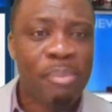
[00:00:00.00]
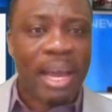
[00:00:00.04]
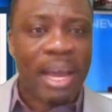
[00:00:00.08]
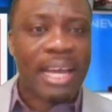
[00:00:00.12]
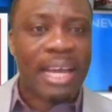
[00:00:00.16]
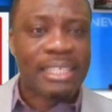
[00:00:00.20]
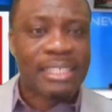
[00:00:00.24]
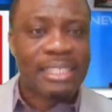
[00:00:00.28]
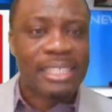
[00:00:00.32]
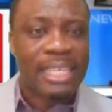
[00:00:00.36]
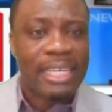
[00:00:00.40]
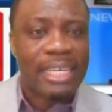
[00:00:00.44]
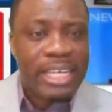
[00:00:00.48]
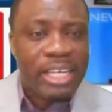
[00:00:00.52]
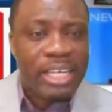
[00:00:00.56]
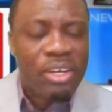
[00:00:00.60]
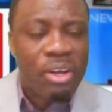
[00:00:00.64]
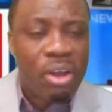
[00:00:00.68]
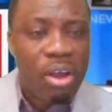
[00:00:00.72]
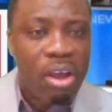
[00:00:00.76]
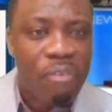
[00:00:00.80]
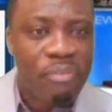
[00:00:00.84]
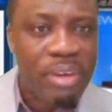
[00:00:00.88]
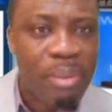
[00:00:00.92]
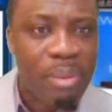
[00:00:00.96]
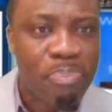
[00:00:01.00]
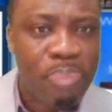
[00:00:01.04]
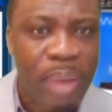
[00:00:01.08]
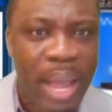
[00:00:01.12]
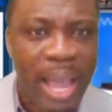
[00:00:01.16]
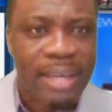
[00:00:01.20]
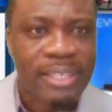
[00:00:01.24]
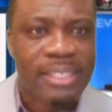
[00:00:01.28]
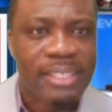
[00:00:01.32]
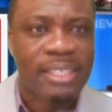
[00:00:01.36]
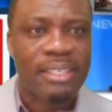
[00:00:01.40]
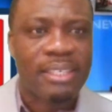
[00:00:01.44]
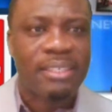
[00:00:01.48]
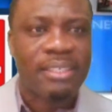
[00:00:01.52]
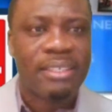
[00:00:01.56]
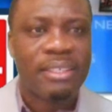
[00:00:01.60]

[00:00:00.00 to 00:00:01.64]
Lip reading: as the leader of the party?